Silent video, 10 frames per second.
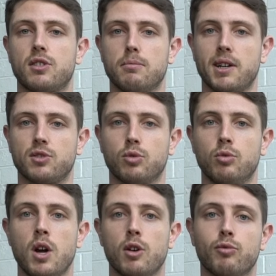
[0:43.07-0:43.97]
the
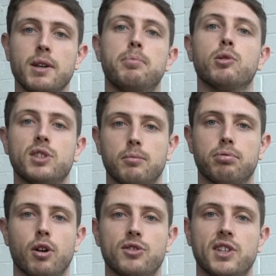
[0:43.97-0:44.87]
muscle rebuilding
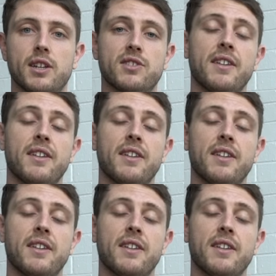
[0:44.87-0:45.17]
process,